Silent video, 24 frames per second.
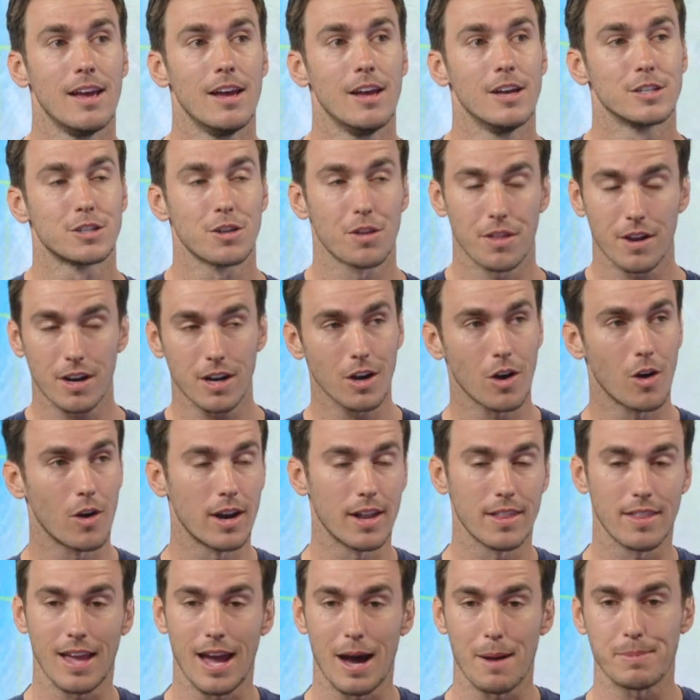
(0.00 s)
So they're going
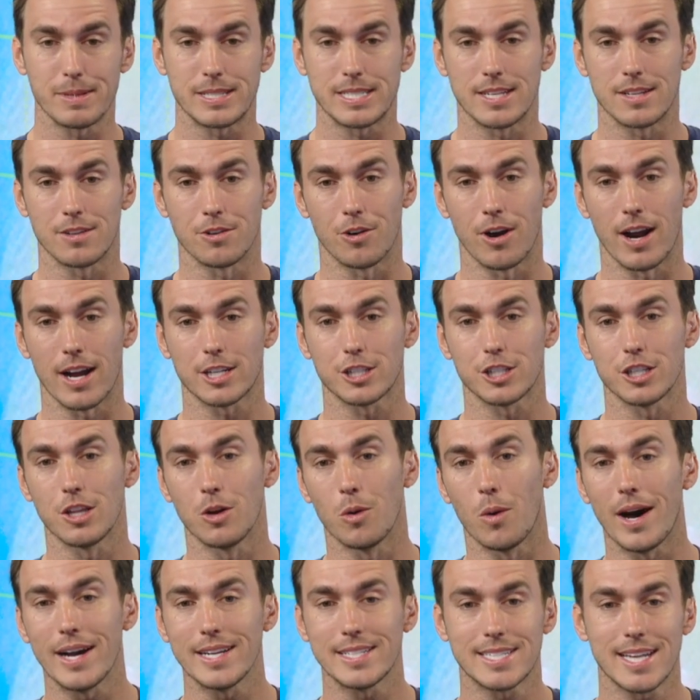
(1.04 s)
in the opposite direction. The
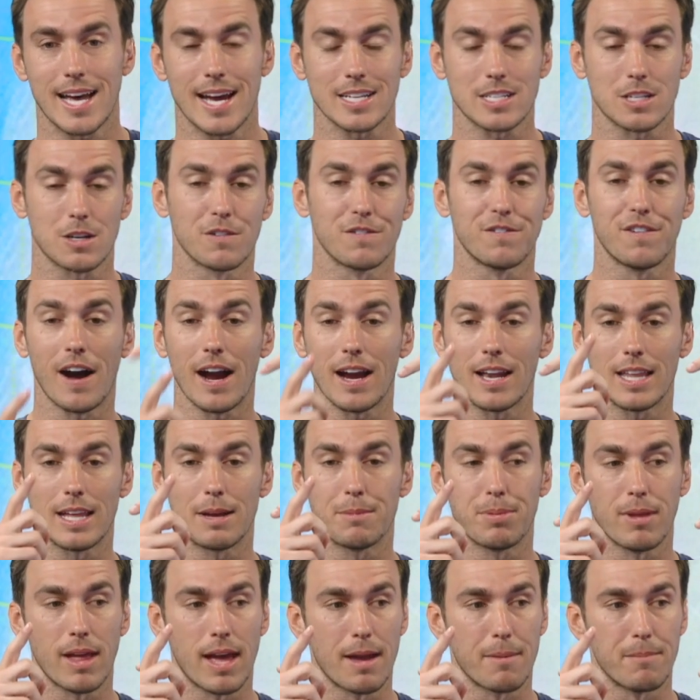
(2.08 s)
White Sox are finally
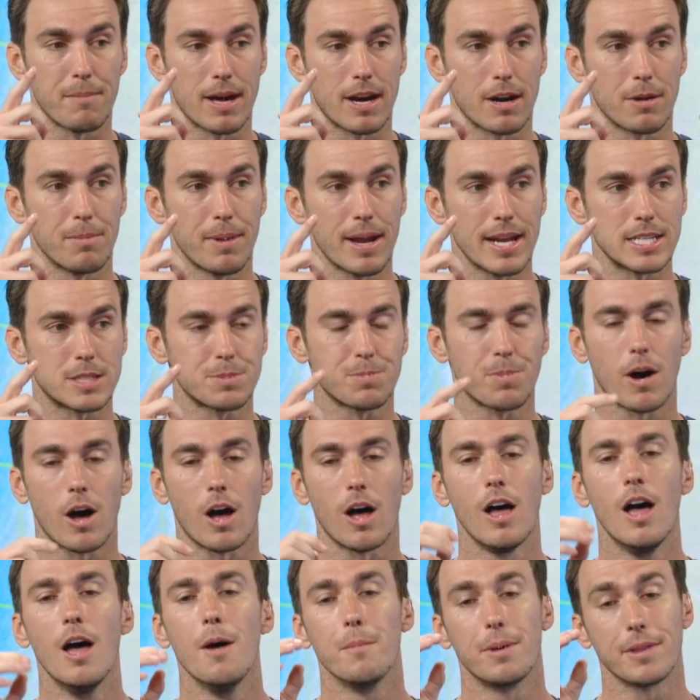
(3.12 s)
playing better
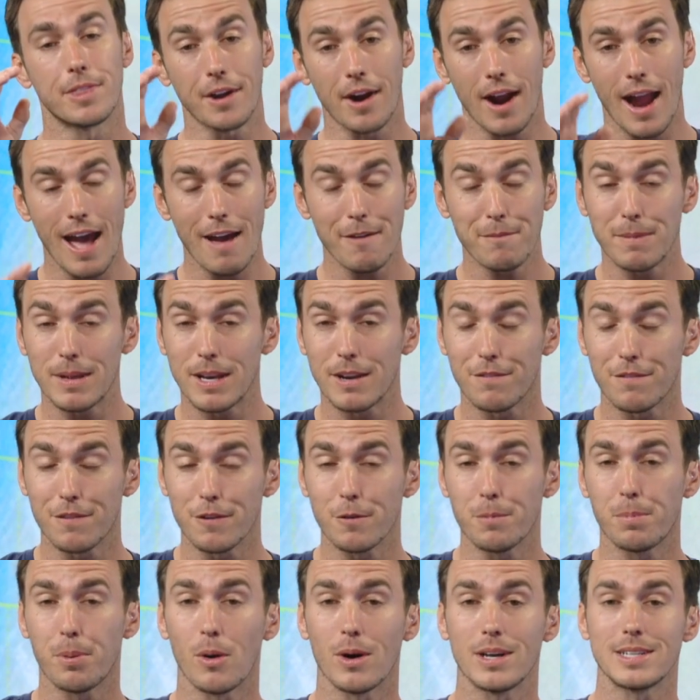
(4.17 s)
baseball, but there have been a few
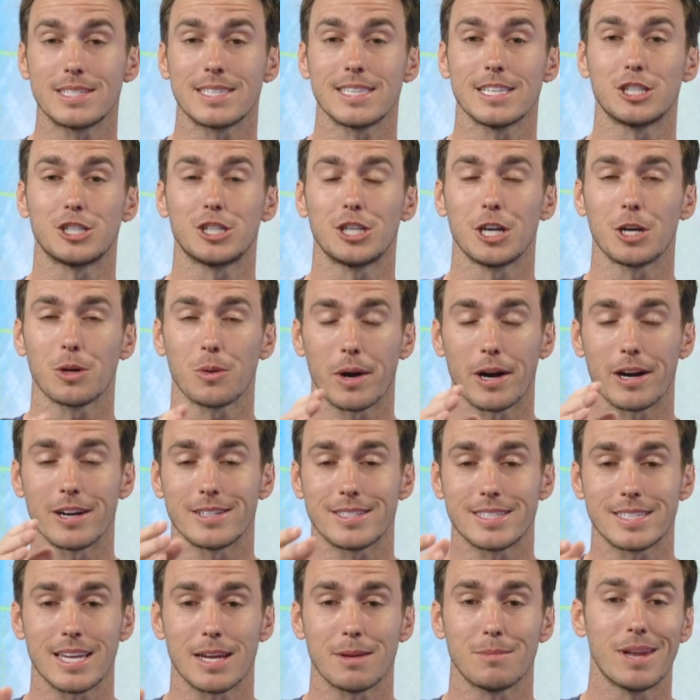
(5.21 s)
points this year where it
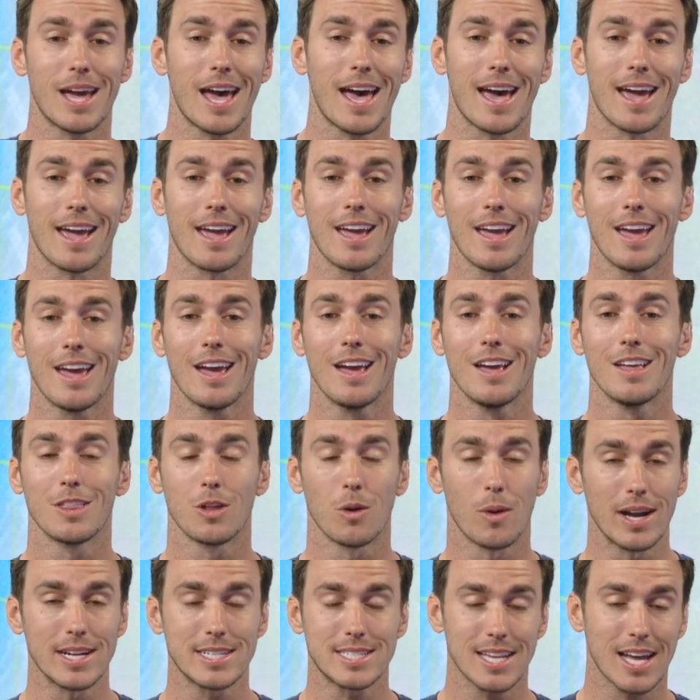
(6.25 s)
seemed, hey, the
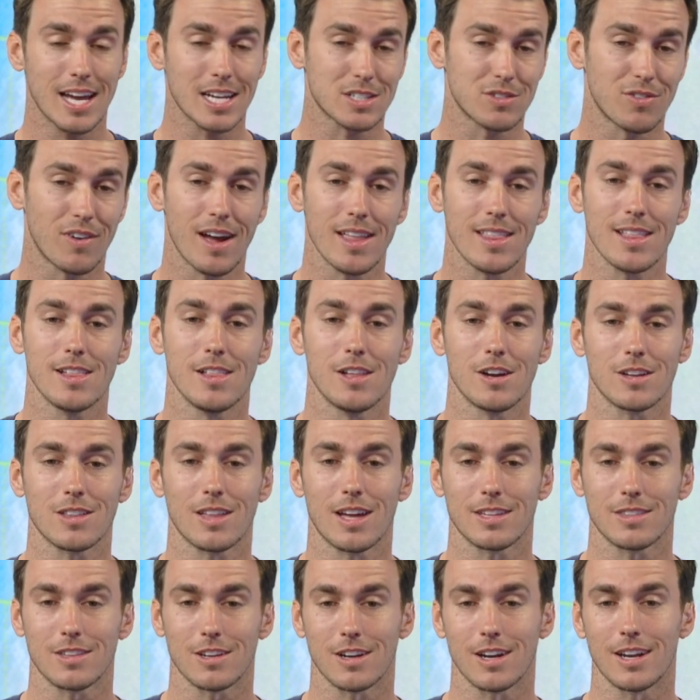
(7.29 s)
White Sox finally look
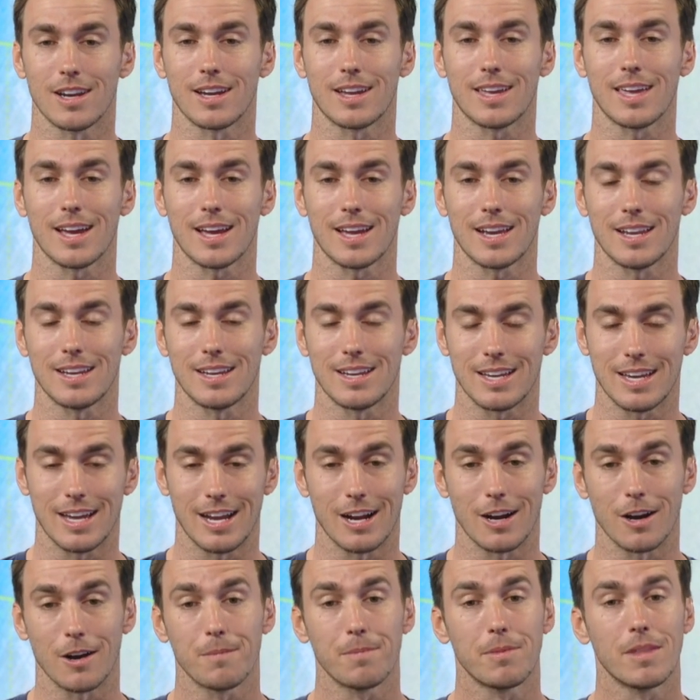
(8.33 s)
like they're going to kick it into
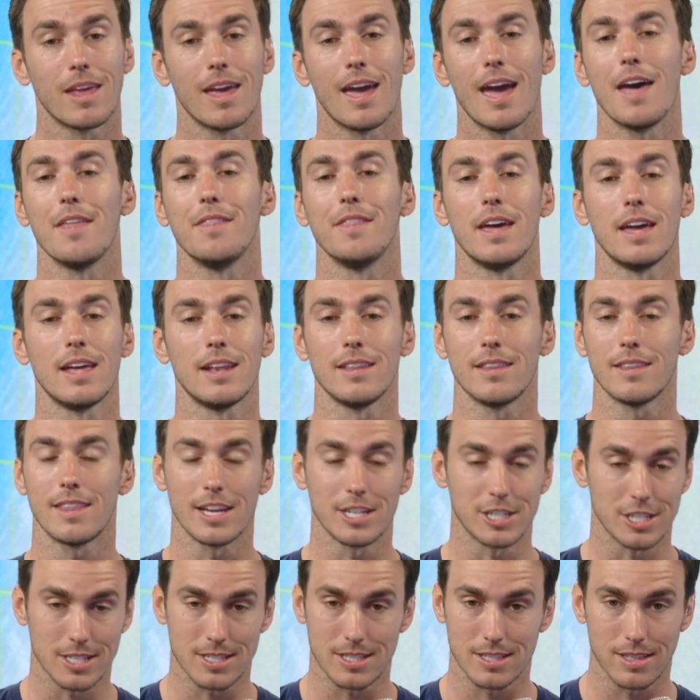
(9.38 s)
gear, and then they
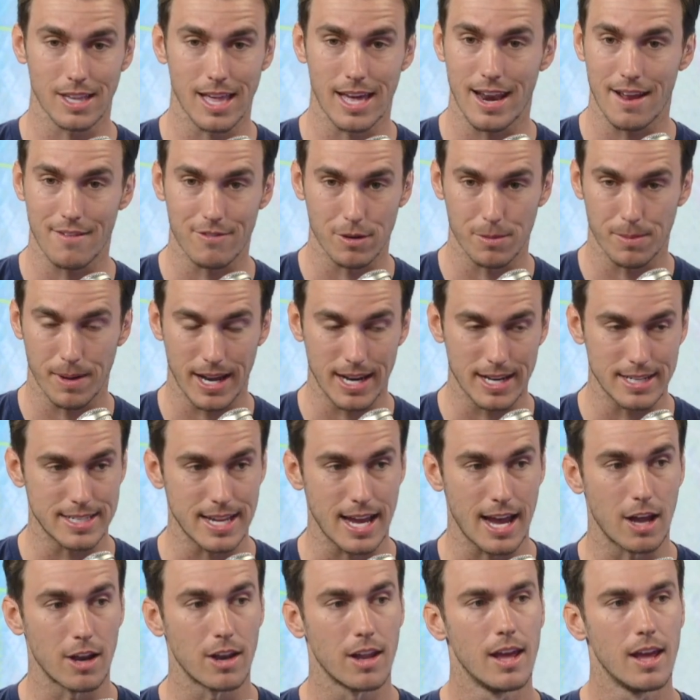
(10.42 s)
just let everybody down.